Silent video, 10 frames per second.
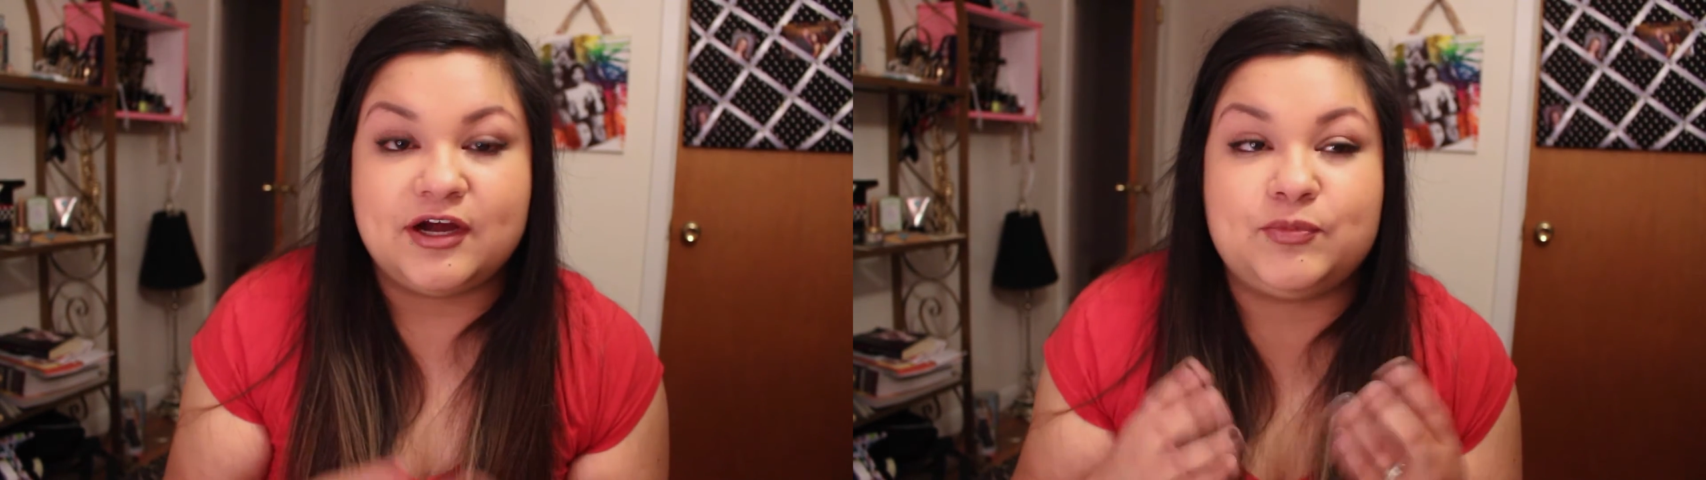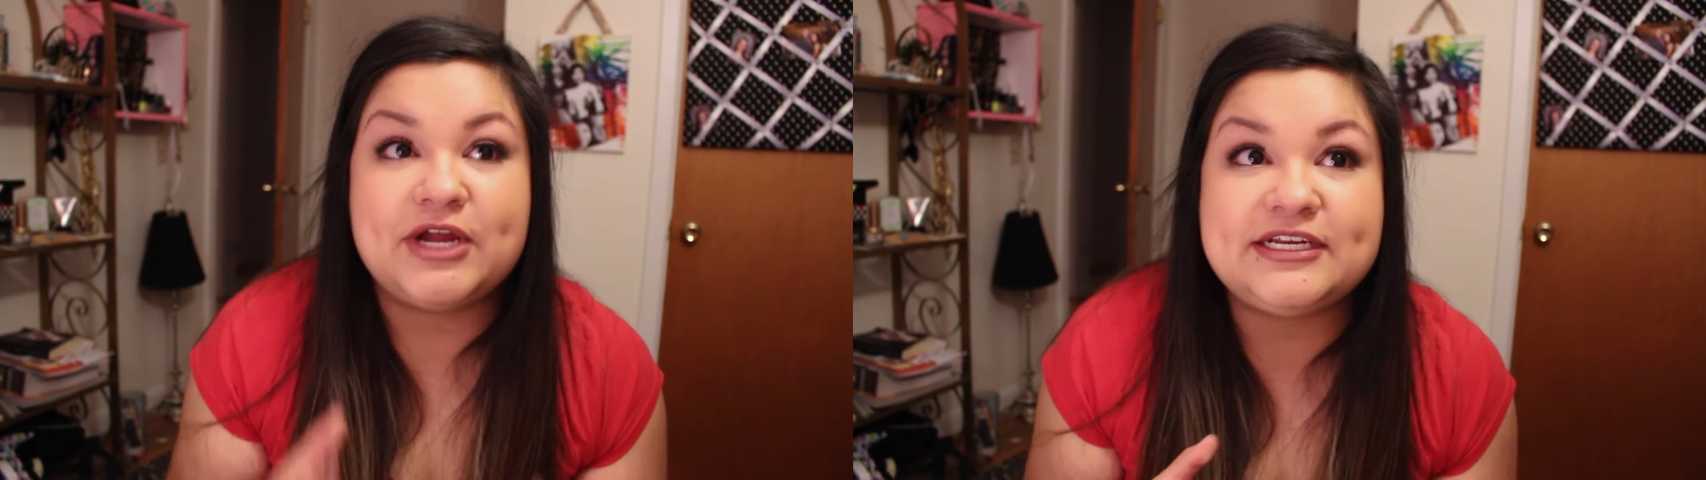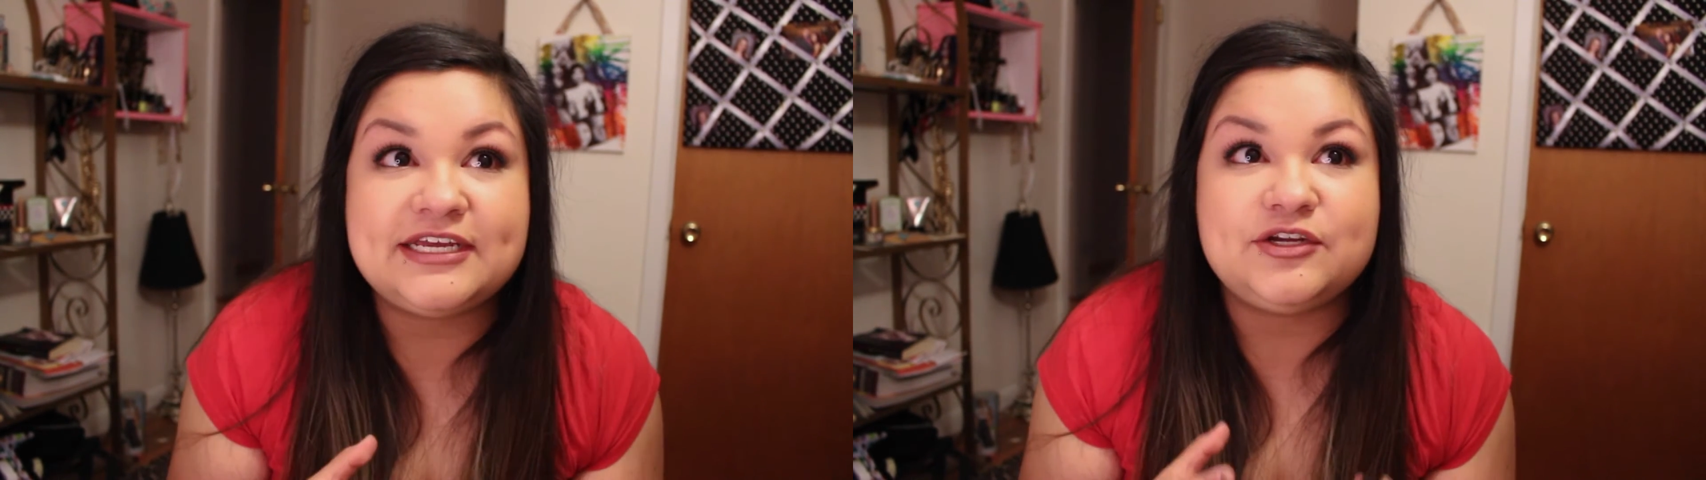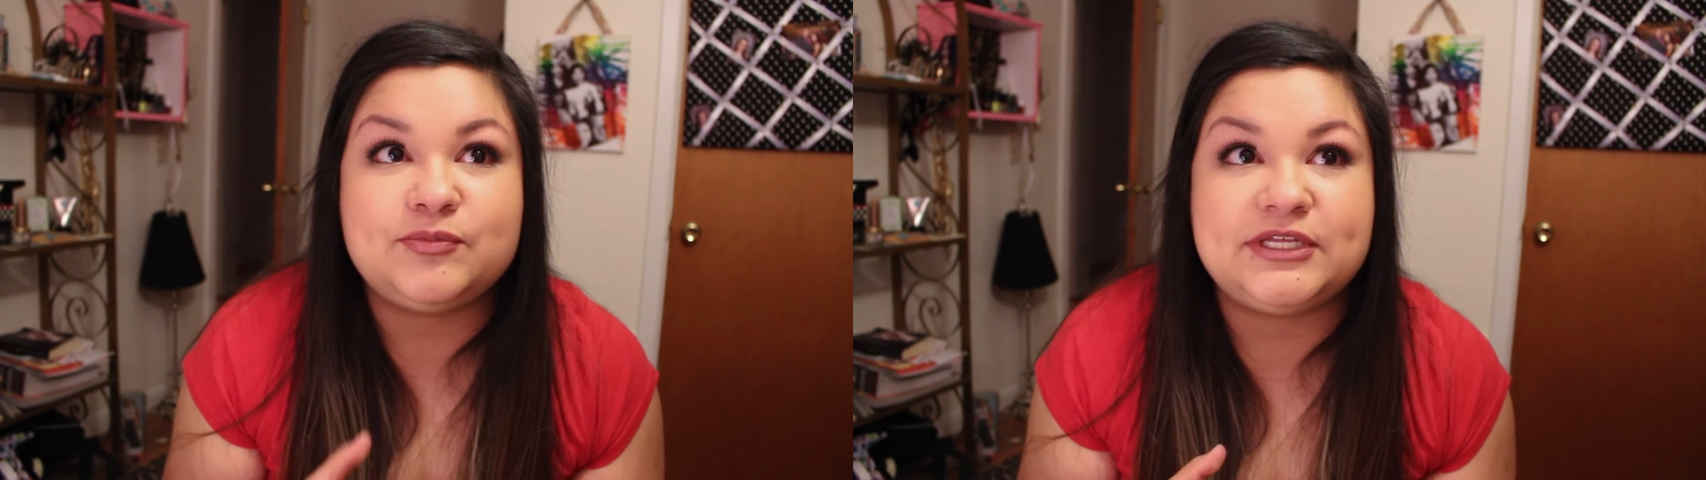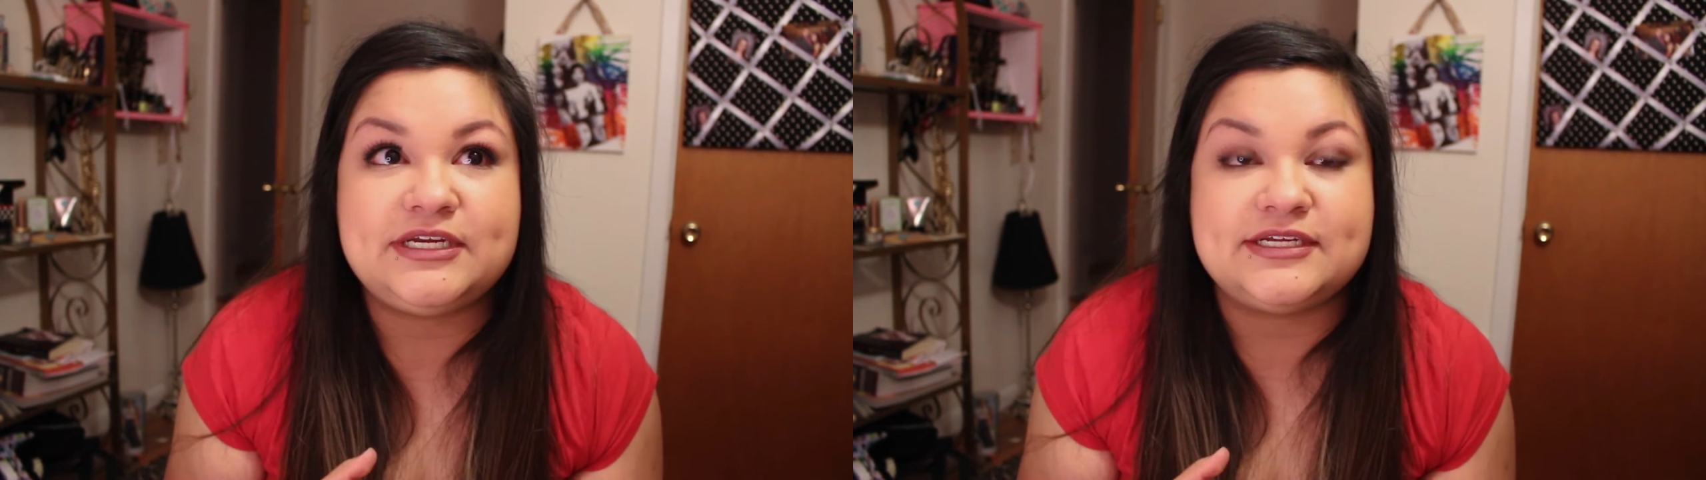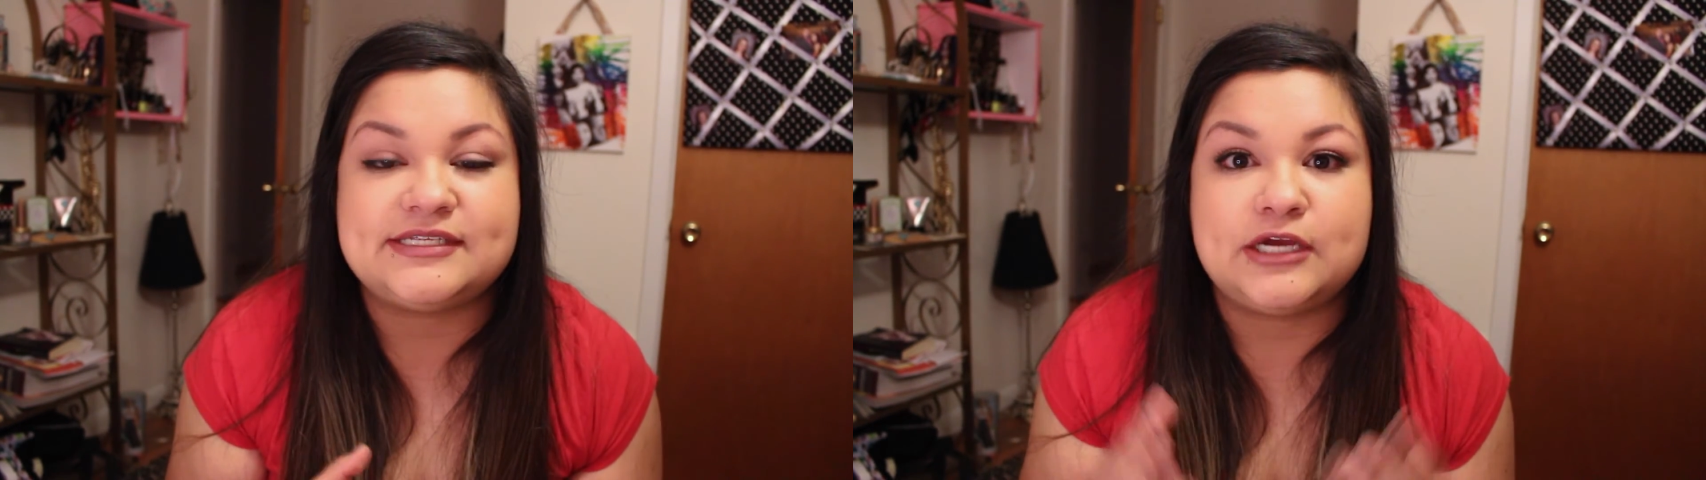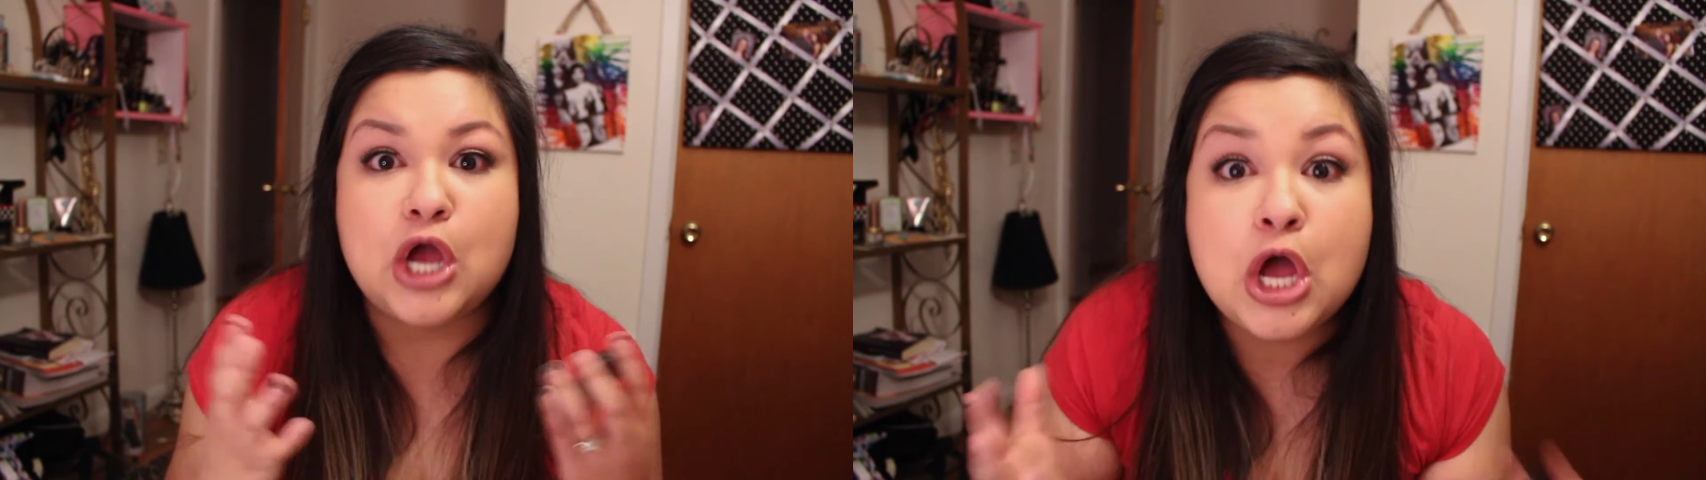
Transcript: are pregnant and you're bleeding is like,